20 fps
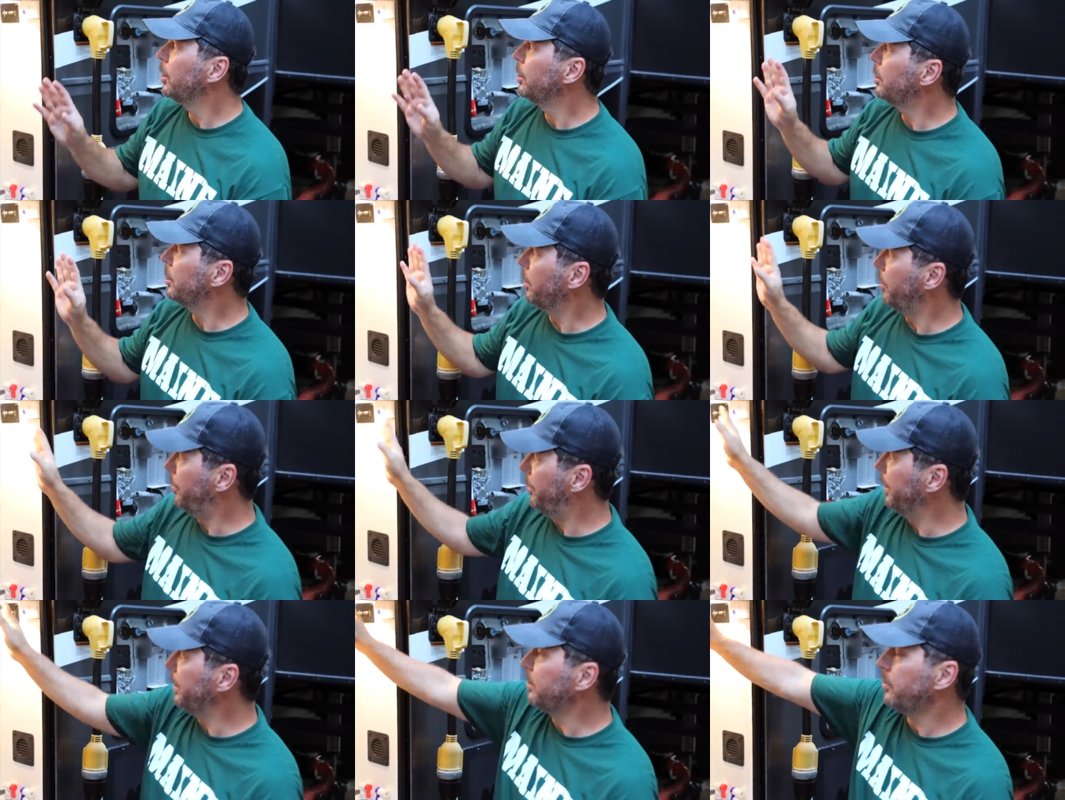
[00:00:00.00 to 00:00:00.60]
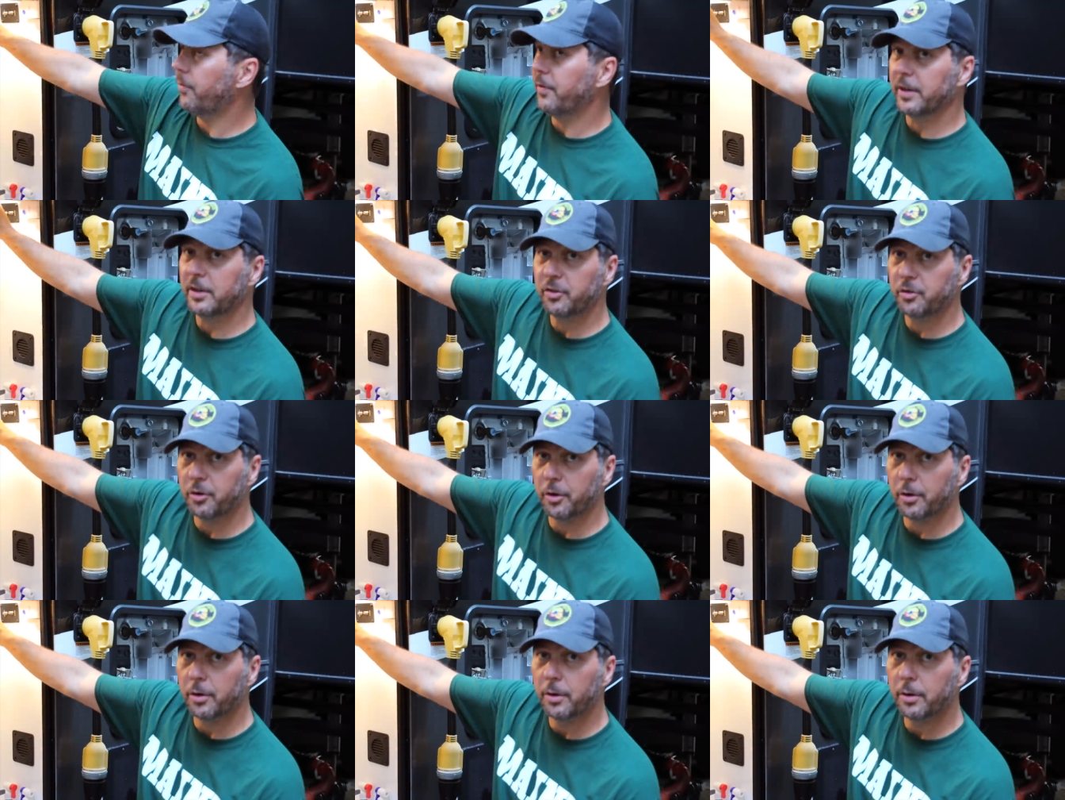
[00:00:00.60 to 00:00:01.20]
to this
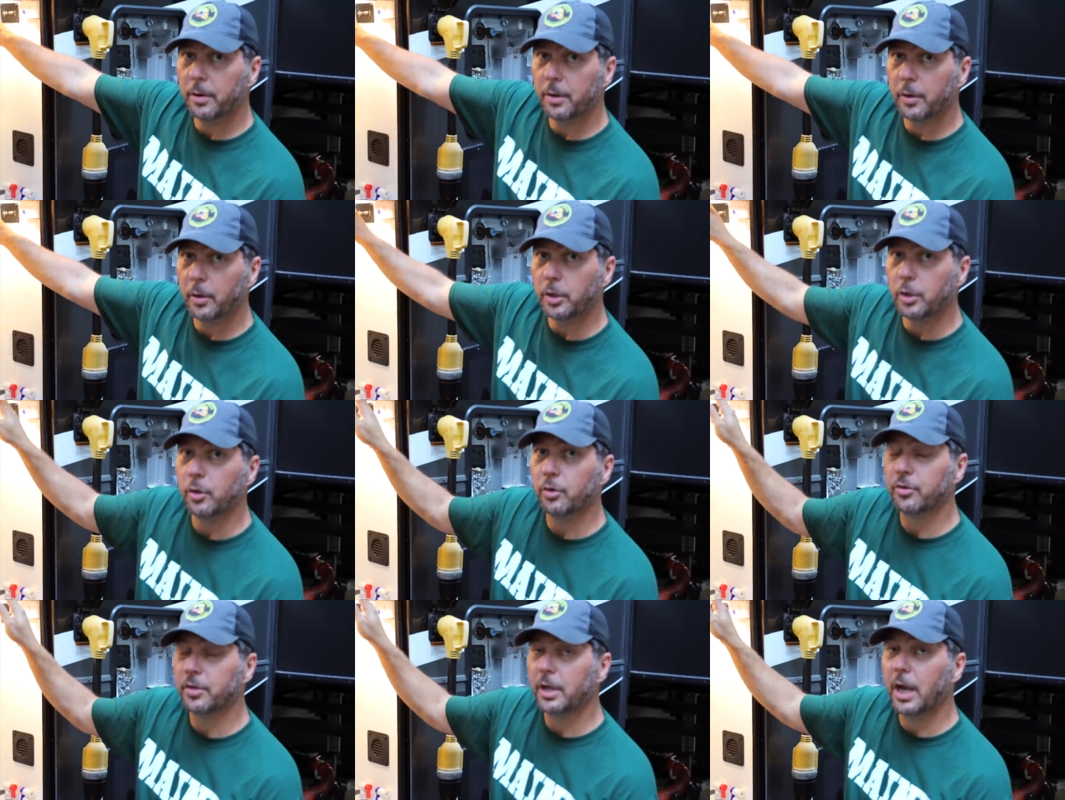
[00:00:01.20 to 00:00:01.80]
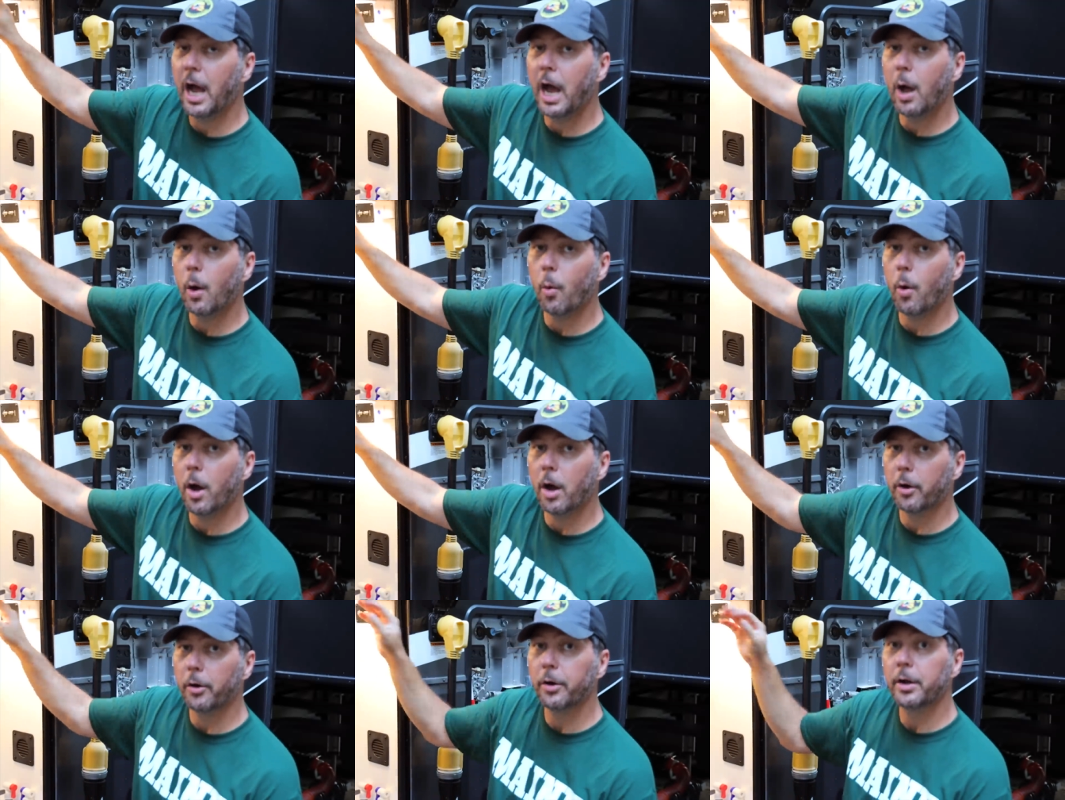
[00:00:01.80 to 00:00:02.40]
fixture using hot
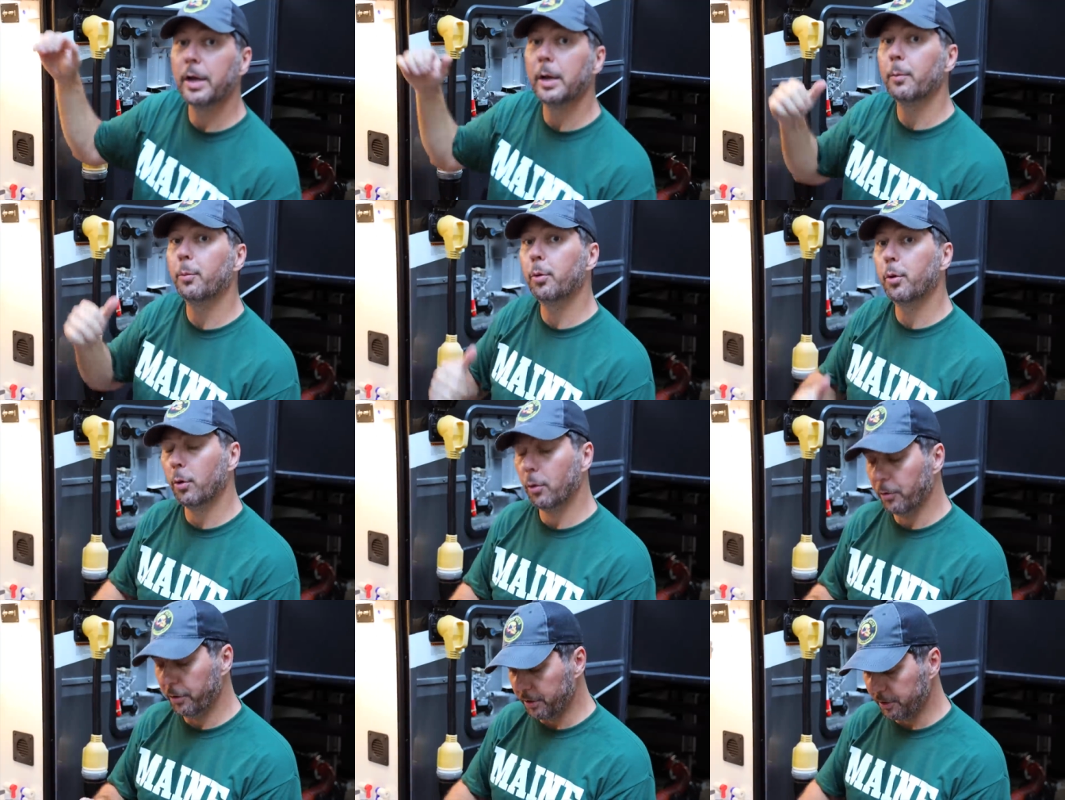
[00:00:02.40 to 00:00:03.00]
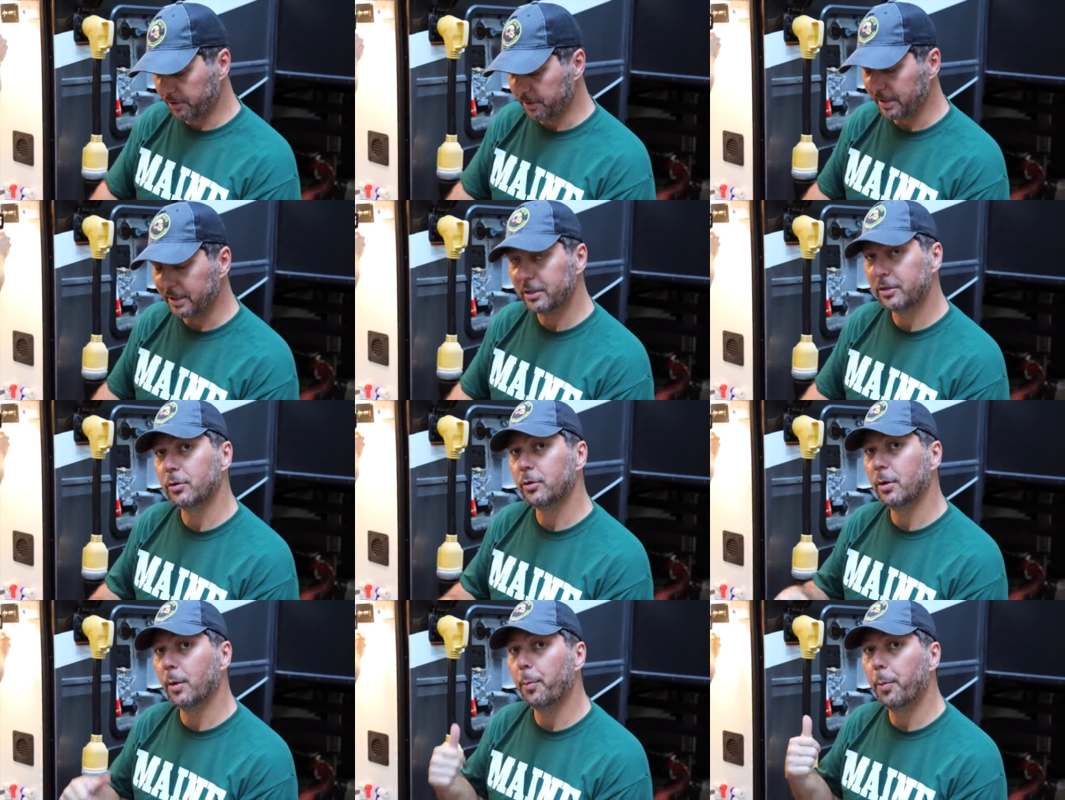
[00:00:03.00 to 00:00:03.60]
water, pull this
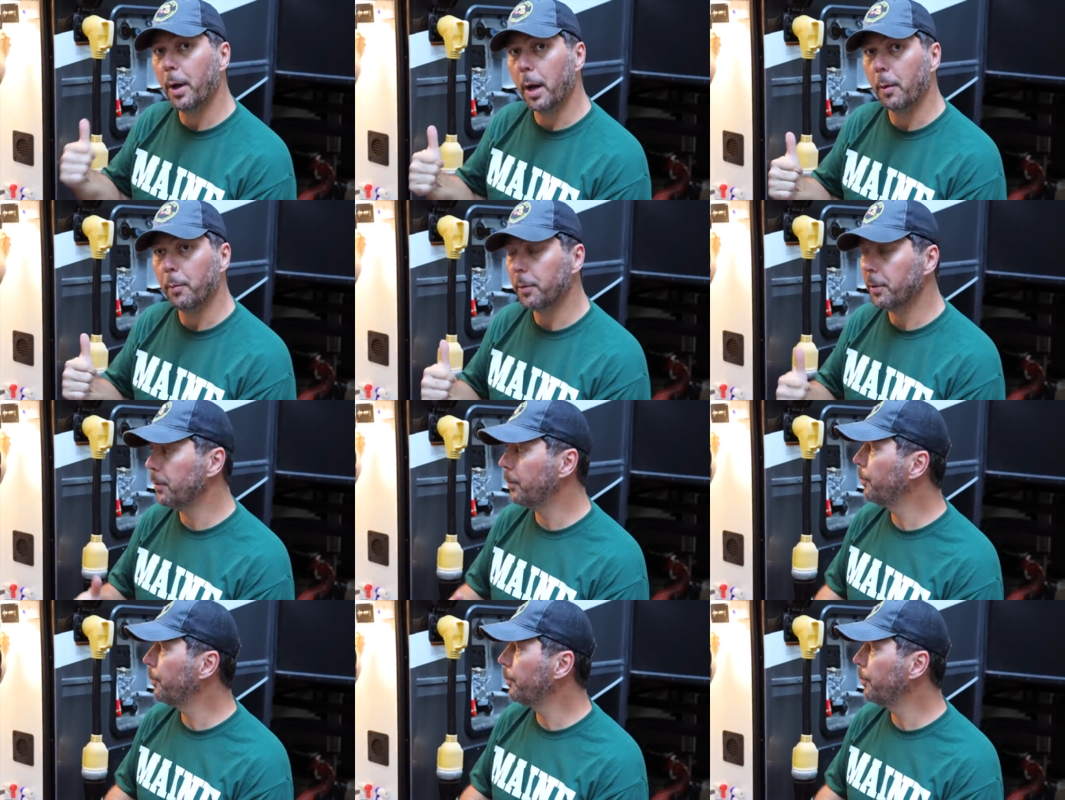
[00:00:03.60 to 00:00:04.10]
into the pump.